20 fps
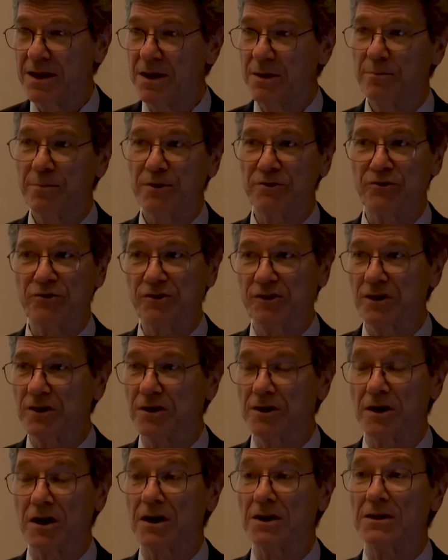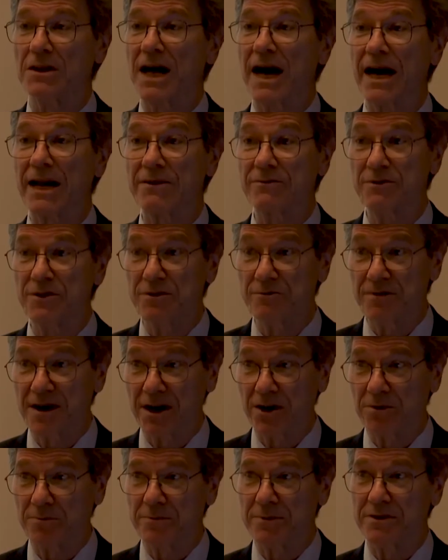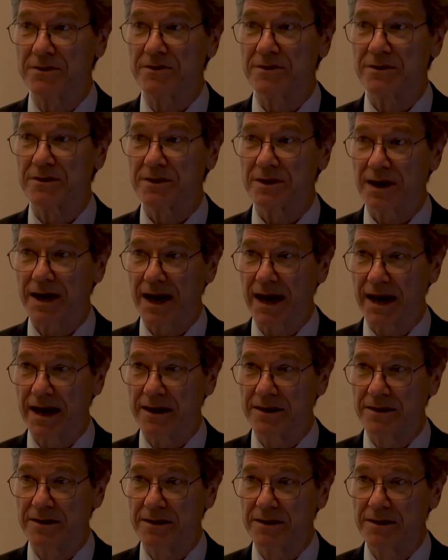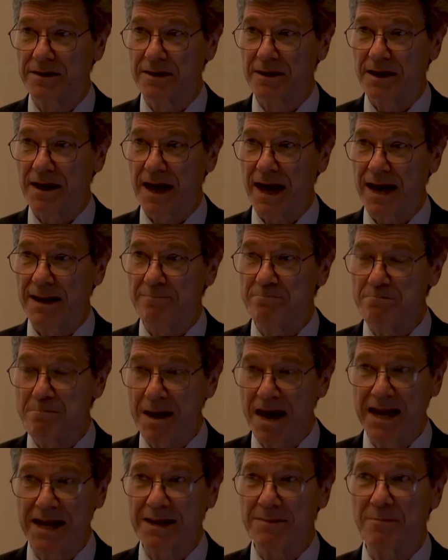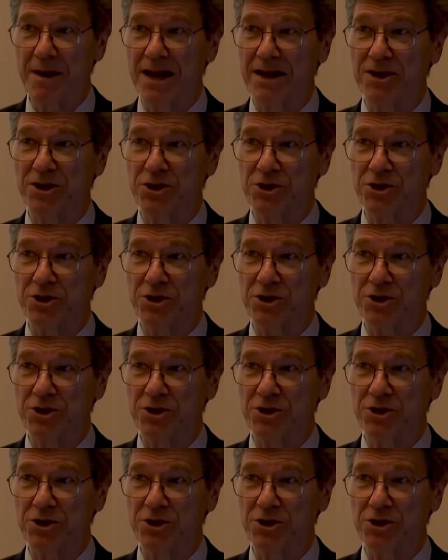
But still a lot of development ahead, and many, many